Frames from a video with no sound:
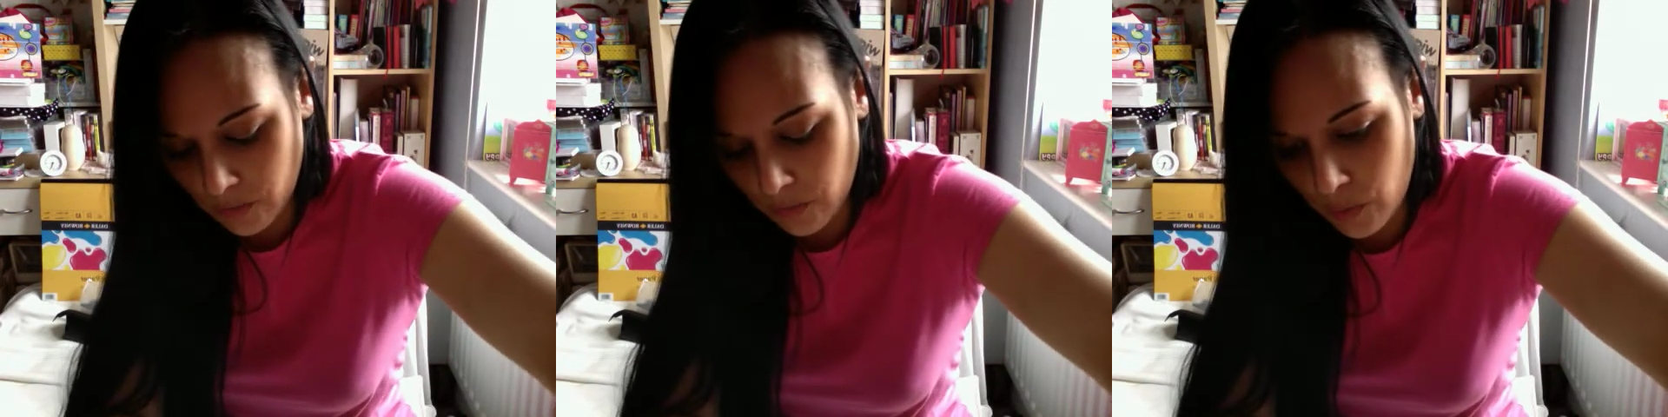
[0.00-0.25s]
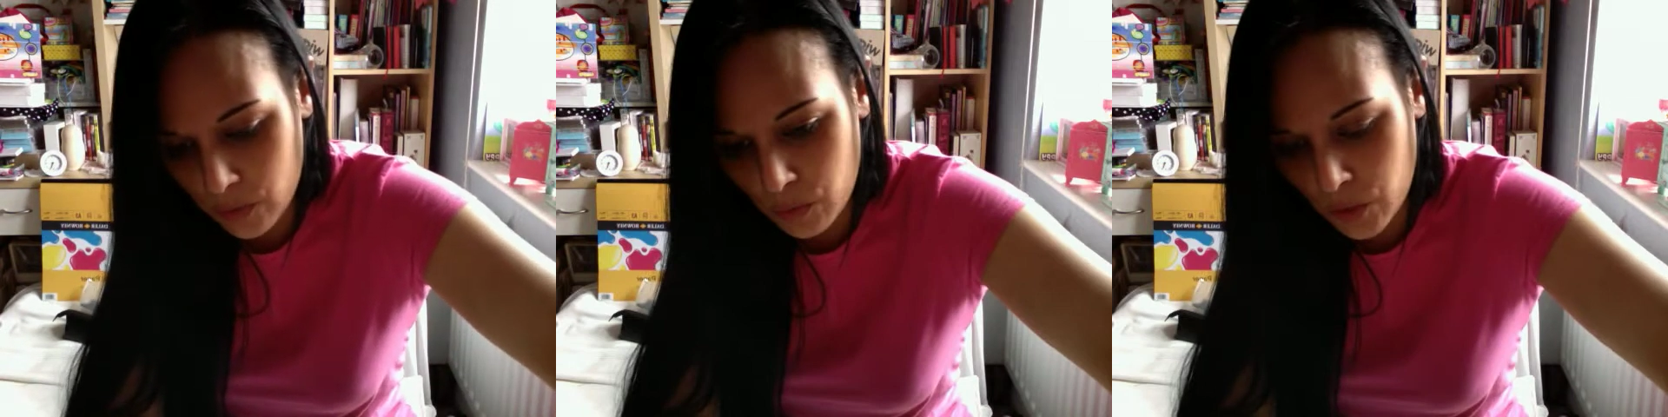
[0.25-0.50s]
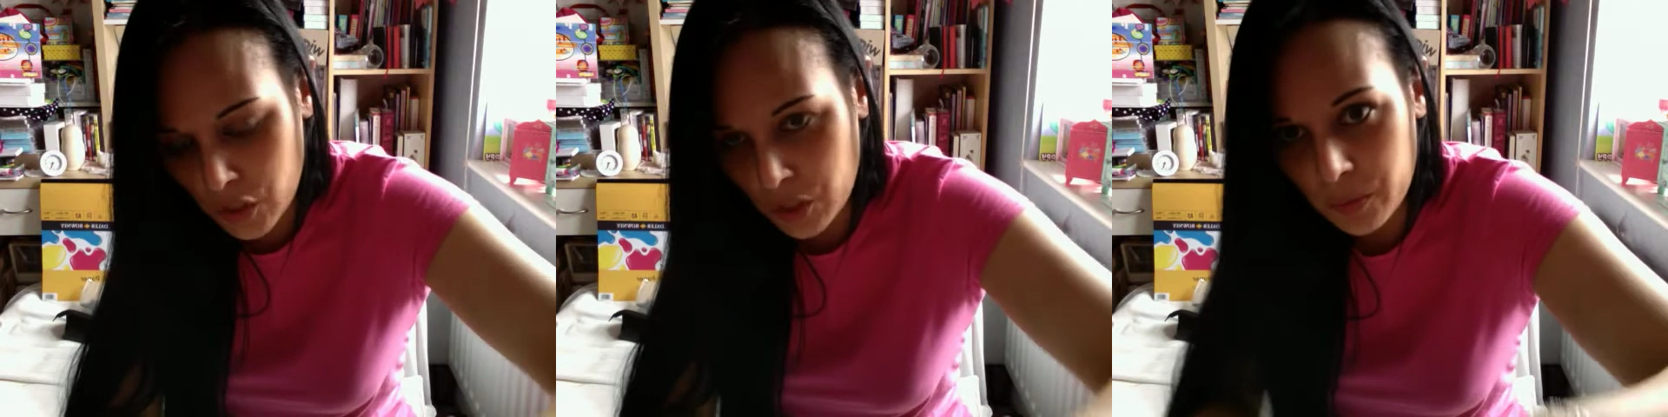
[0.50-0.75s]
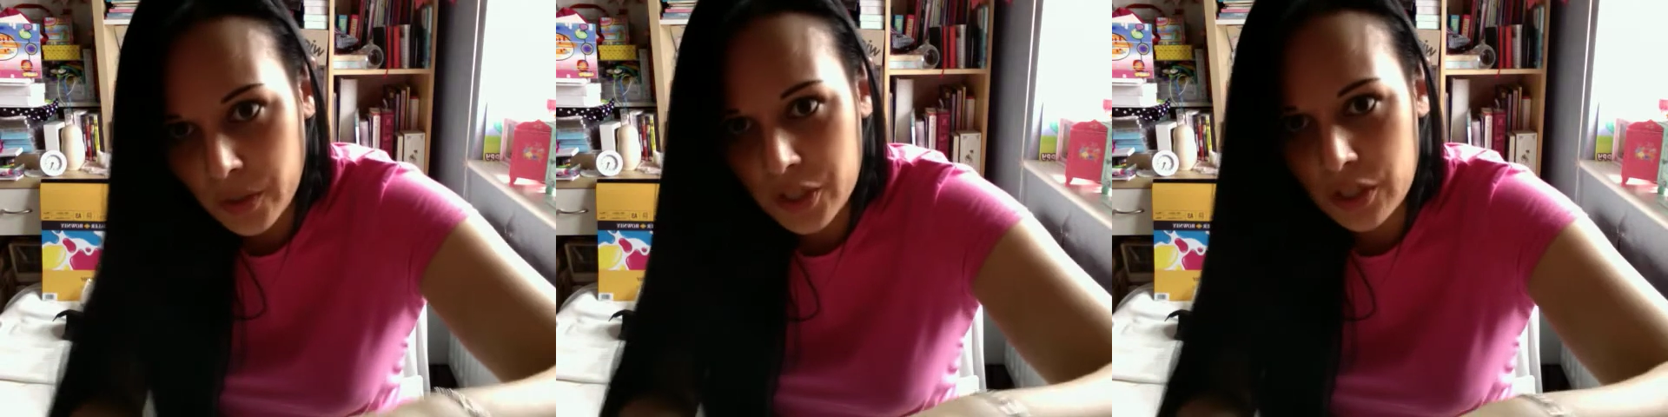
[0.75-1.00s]
Always wash your
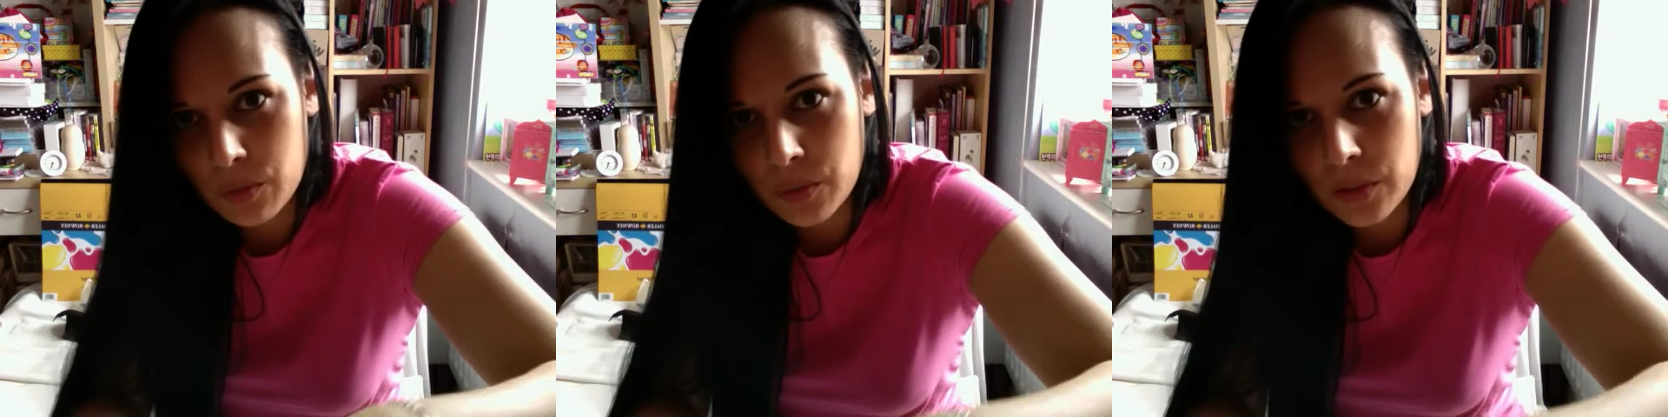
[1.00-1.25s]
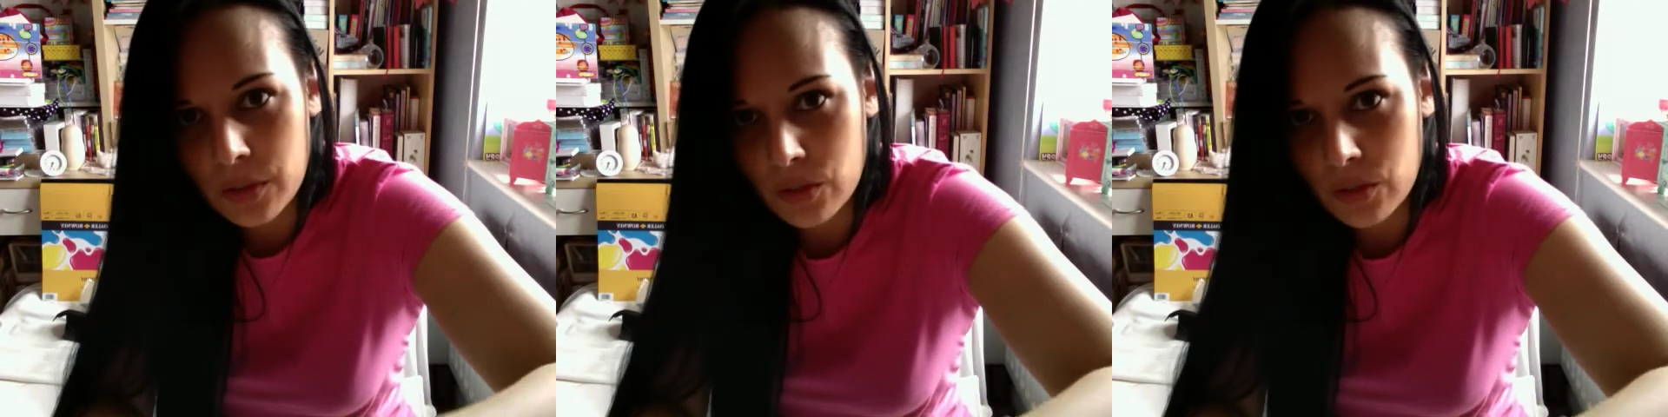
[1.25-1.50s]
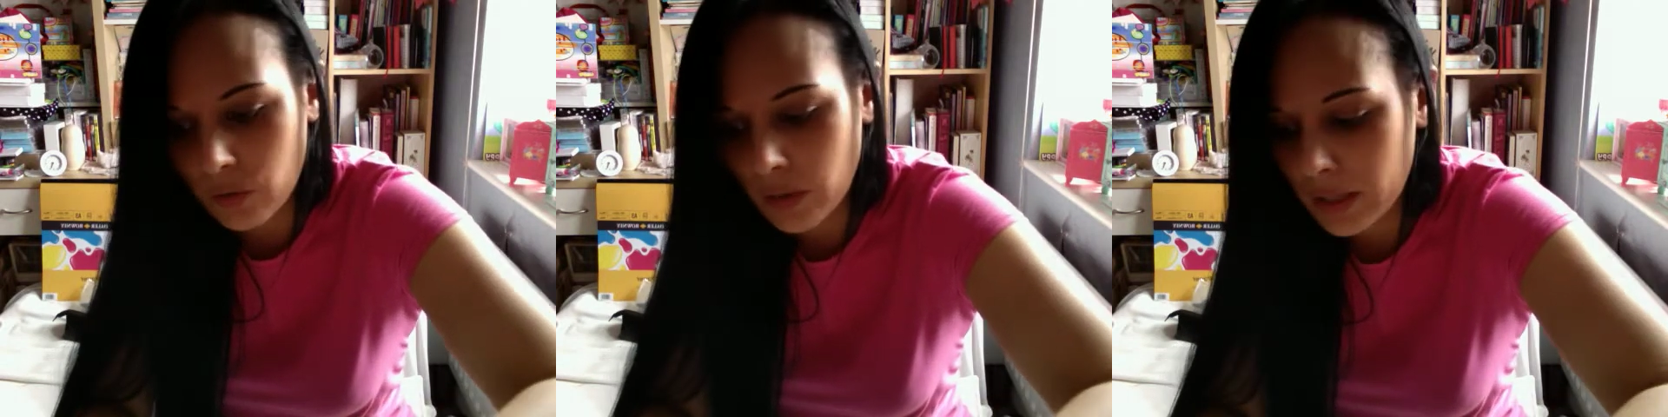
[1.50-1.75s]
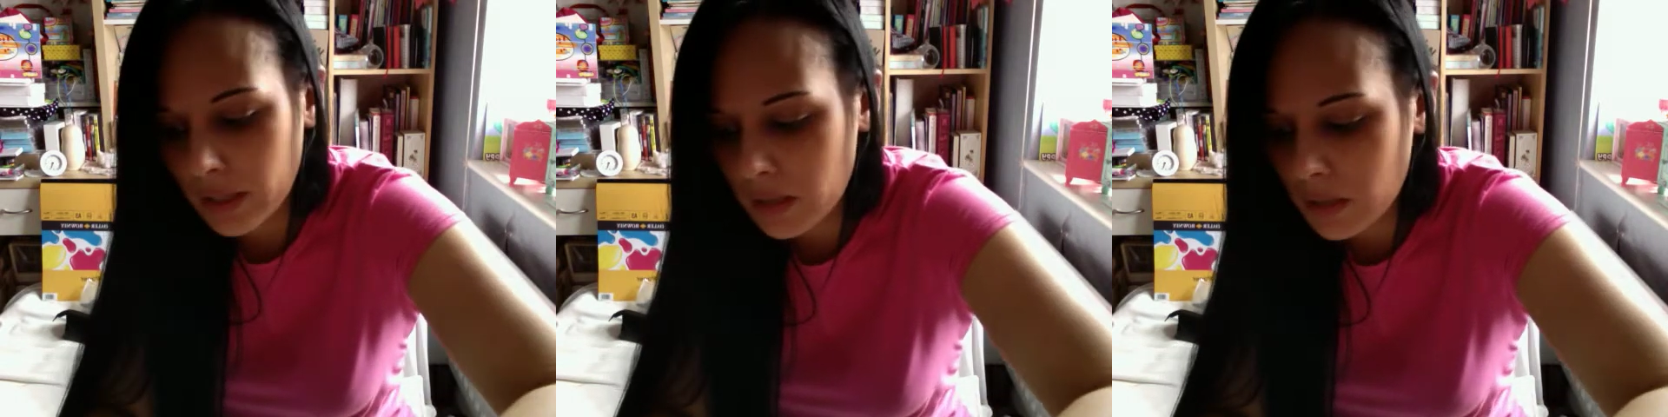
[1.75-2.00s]
brushes when you use
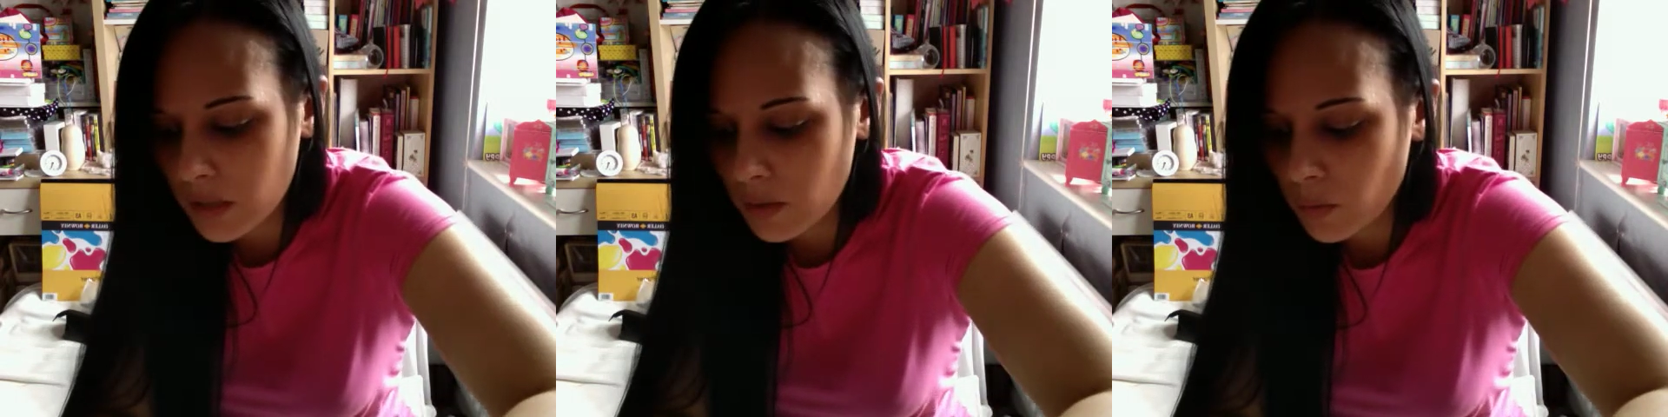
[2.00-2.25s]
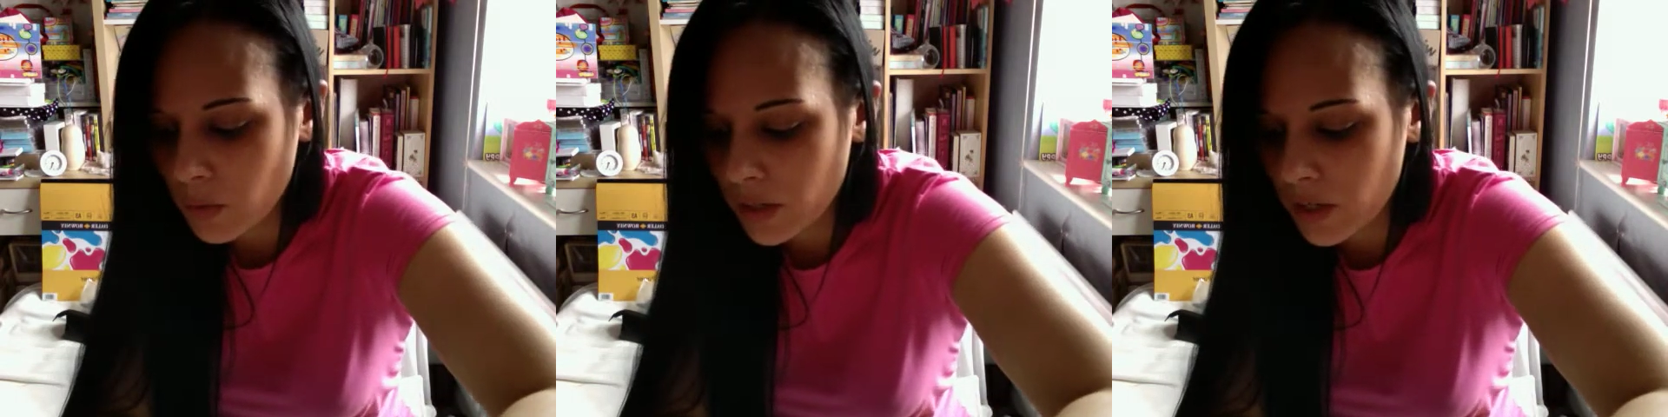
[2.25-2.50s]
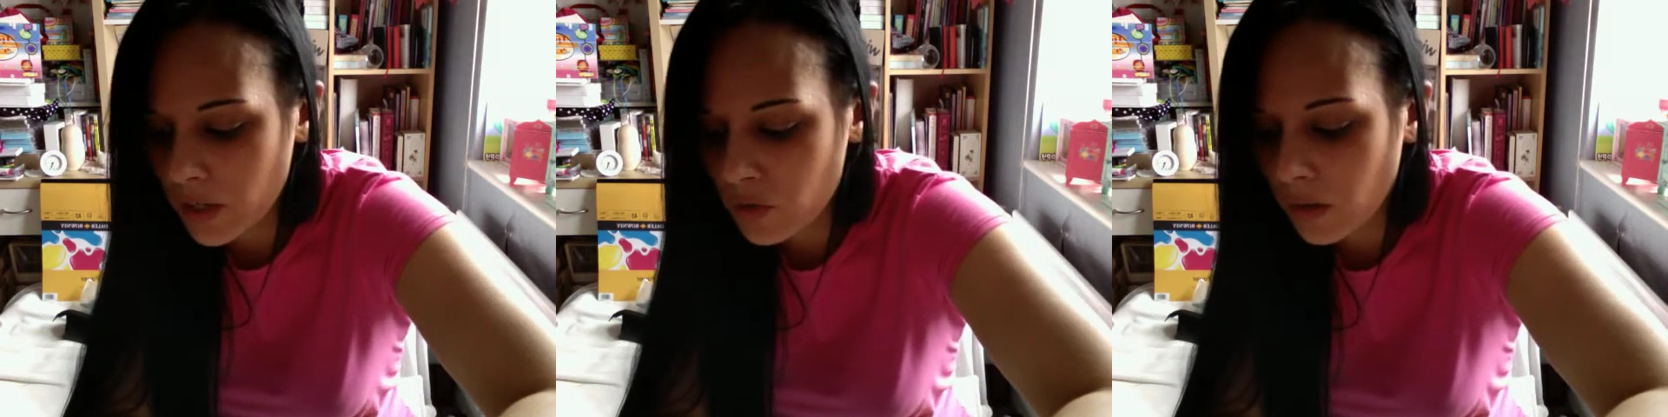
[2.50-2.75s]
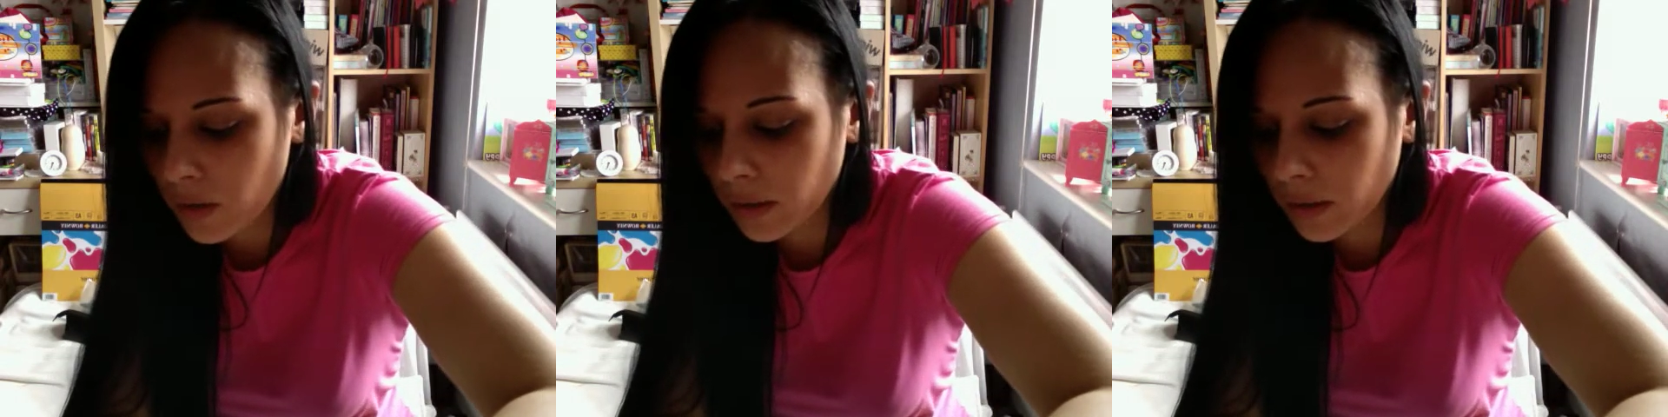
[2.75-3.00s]
acrylics, because when they
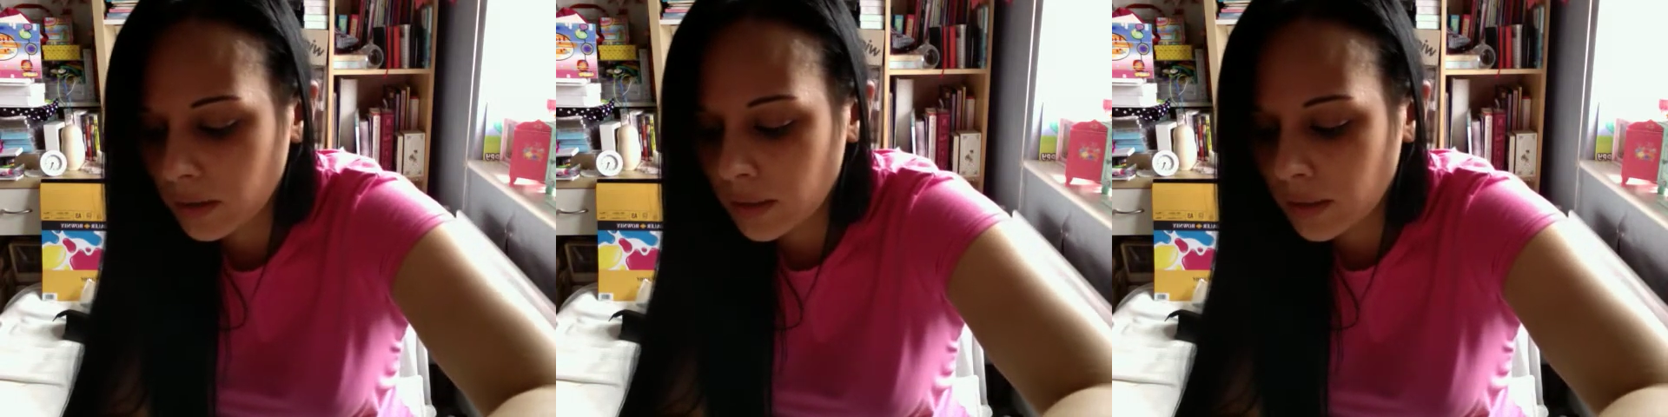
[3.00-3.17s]
dry,